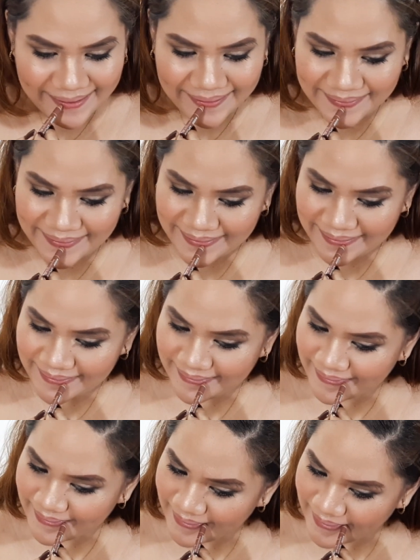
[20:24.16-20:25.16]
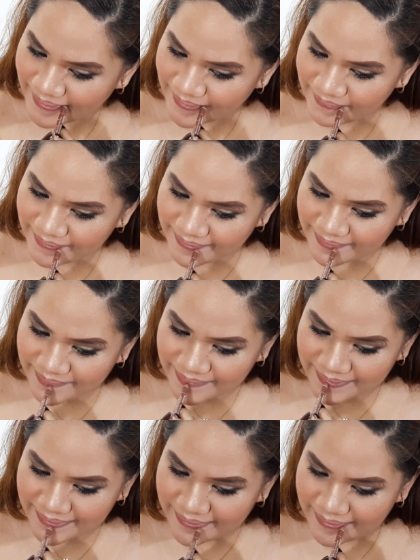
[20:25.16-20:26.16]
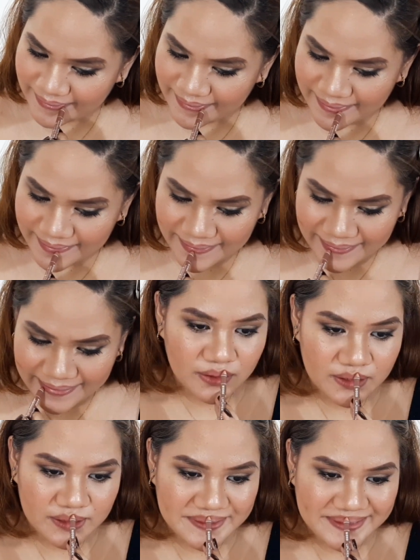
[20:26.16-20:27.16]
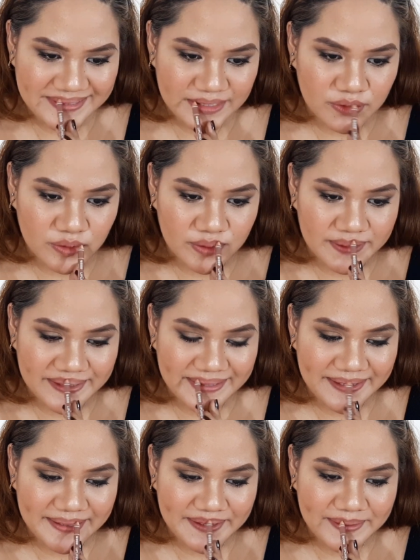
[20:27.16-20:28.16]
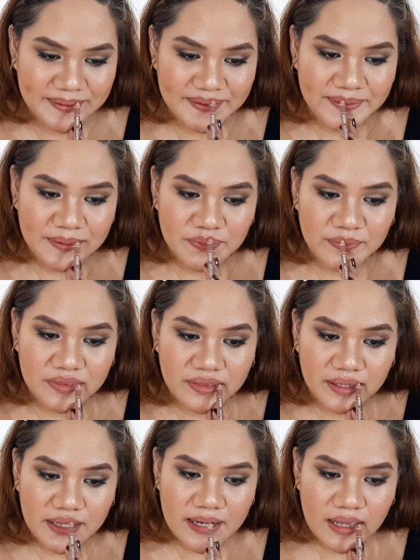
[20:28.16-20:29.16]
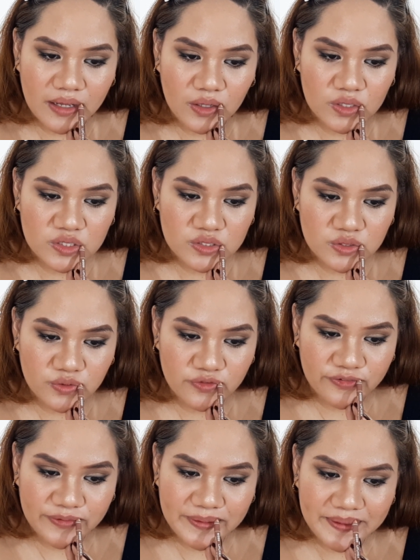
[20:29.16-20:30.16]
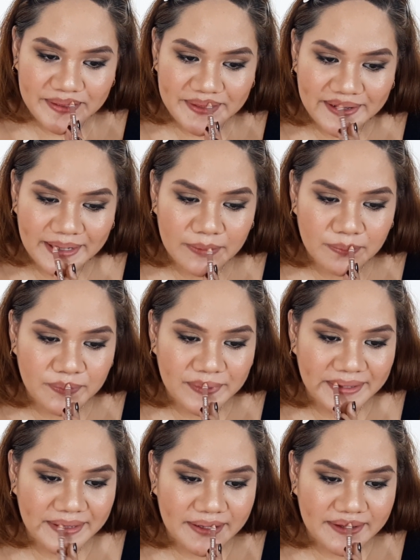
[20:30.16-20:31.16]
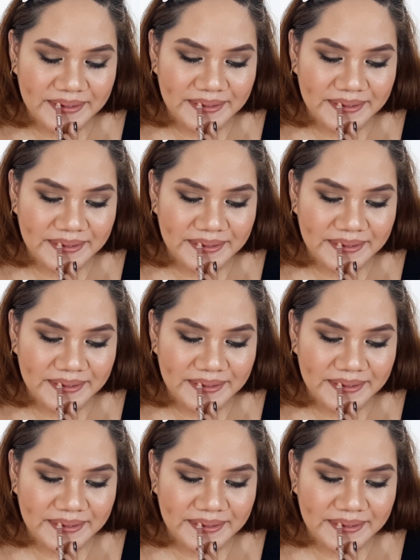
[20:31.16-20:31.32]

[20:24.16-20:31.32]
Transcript: Hold on, how do I check? Adjust accordingly. But then I also fill it up, like